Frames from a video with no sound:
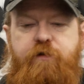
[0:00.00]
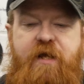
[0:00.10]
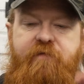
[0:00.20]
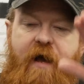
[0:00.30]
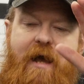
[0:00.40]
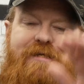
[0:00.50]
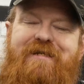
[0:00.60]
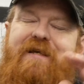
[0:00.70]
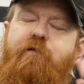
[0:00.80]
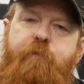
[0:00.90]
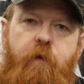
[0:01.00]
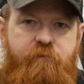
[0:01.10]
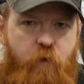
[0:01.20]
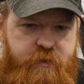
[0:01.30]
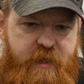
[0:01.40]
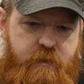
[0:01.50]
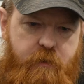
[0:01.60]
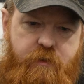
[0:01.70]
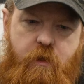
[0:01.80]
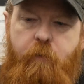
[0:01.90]
receiver, as you can see, we've put the Vortex
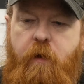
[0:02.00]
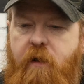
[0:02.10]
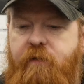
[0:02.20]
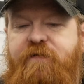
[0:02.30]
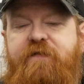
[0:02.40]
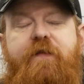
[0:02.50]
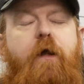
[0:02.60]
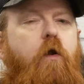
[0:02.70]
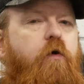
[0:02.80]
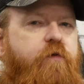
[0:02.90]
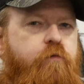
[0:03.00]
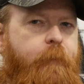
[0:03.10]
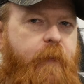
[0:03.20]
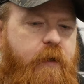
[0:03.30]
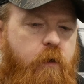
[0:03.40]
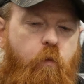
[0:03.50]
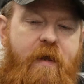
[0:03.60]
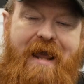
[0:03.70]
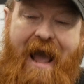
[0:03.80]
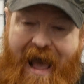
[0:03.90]
on the top. This is the closest replica
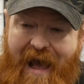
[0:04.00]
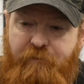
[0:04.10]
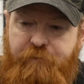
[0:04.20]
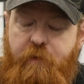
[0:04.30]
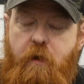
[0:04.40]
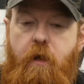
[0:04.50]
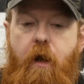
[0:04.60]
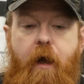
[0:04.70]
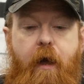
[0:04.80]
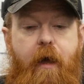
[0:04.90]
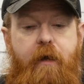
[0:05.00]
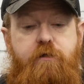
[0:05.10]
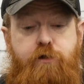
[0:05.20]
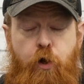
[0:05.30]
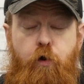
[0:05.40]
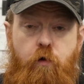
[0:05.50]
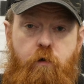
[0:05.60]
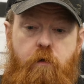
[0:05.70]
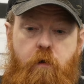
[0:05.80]
we have to